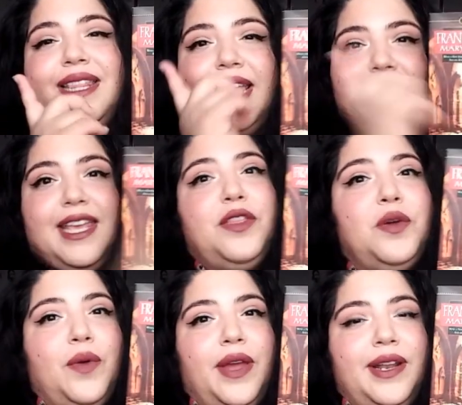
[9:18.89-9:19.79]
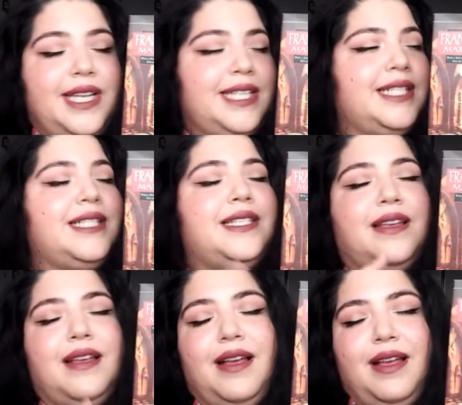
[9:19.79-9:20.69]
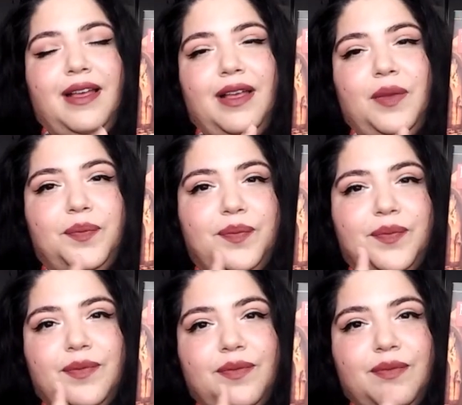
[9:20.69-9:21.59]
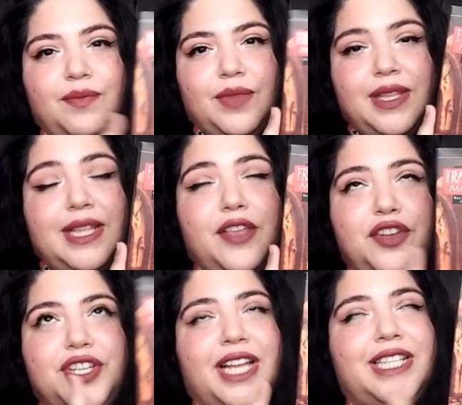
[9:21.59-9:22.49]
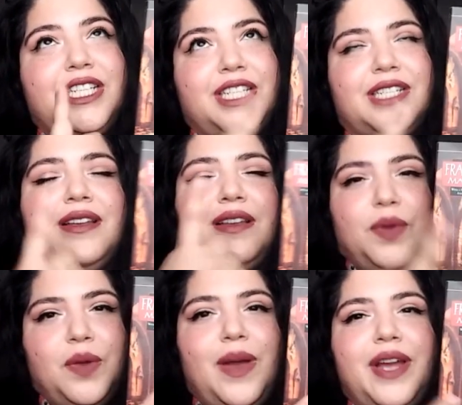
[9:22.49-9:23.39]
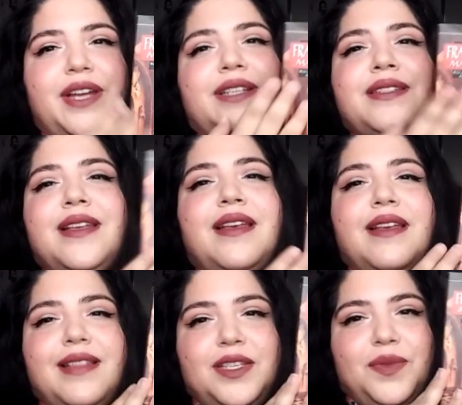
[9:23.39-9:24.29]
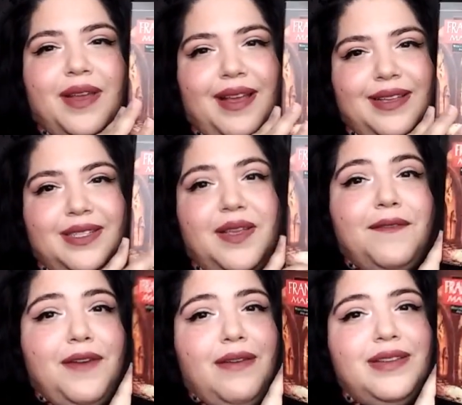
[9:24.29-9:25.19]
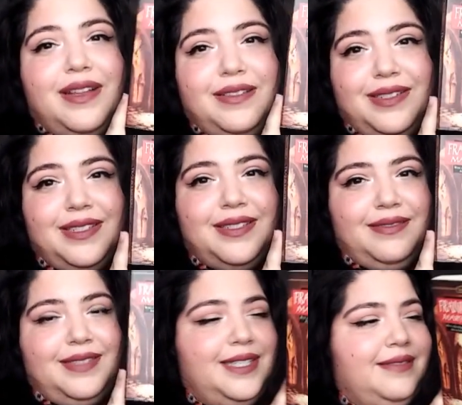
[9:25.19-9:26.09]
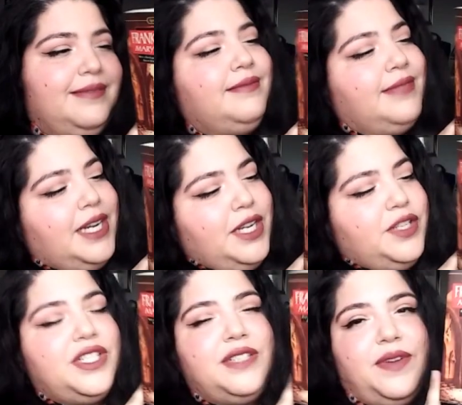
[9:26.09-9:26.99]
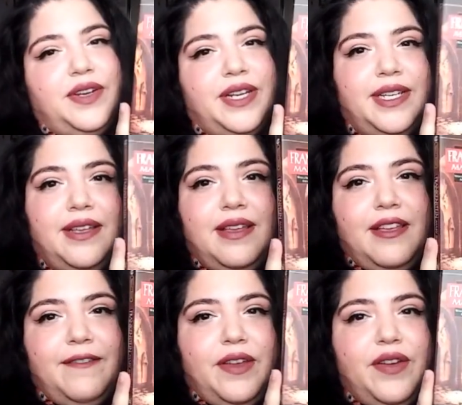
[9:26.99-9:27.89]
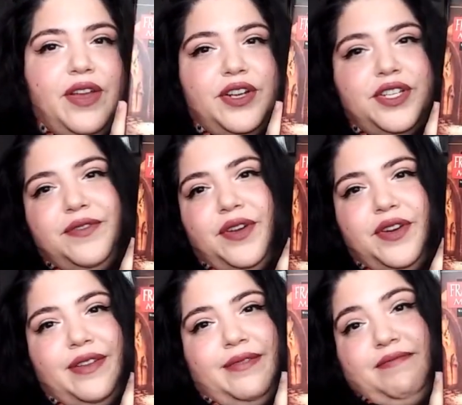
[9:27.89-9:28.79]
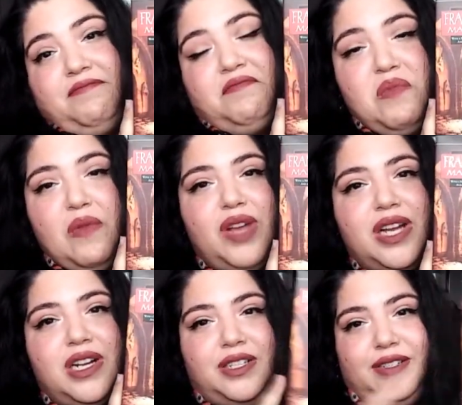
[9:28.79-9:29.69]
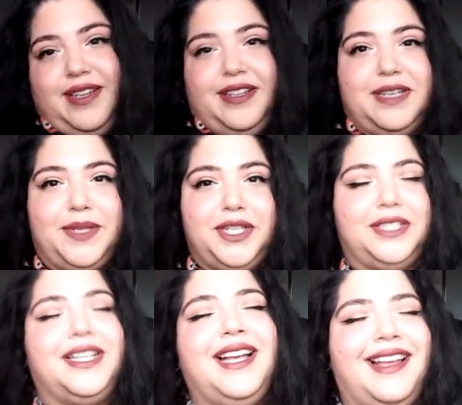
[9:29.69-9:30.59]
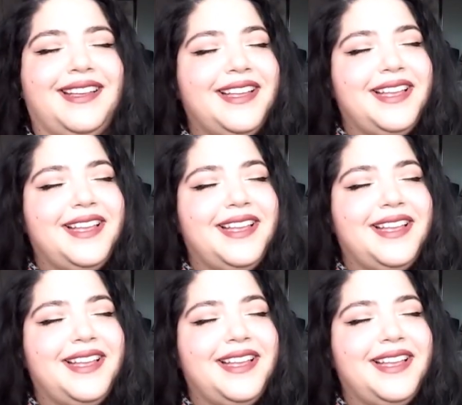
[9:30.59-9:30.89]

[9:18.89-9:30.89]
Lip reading: that the other one needs, that the other challenge requires, this one has fall colors. And I don't know, it's just very, very orangey, very fall colors, kind of like my shirt.